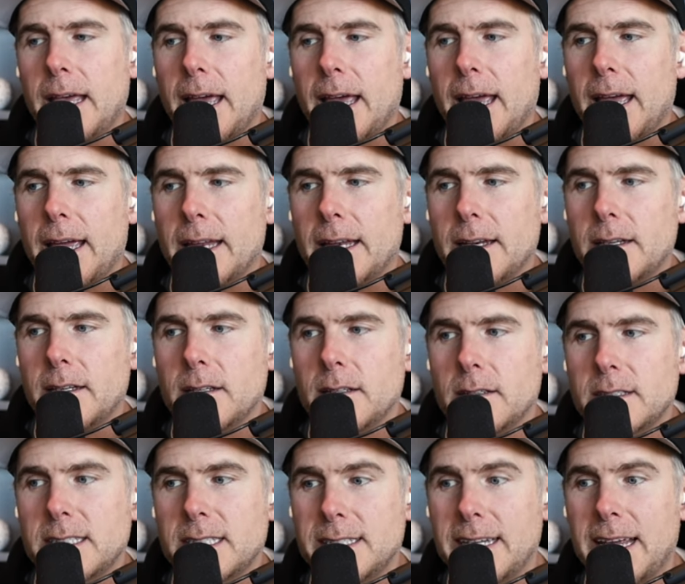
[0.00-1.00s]
And
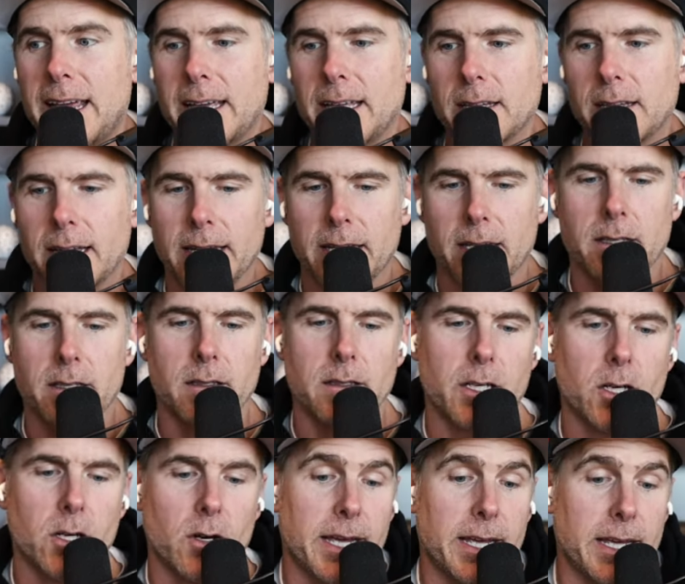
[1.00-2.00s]
today, like, you
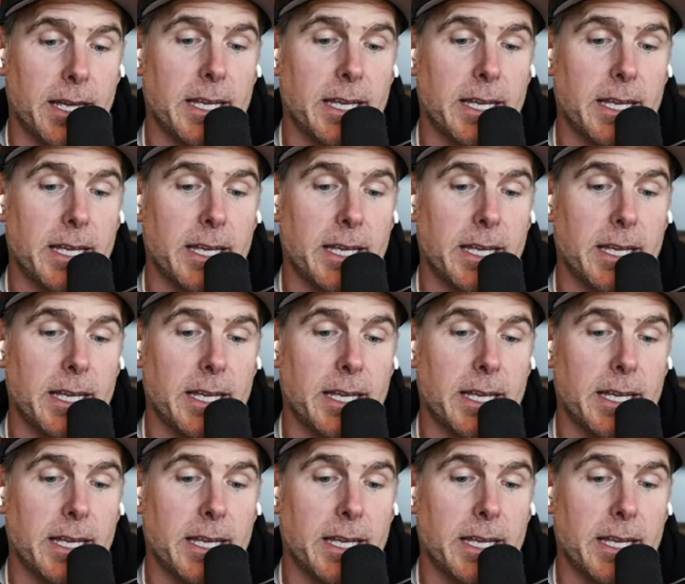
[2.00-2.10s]
know,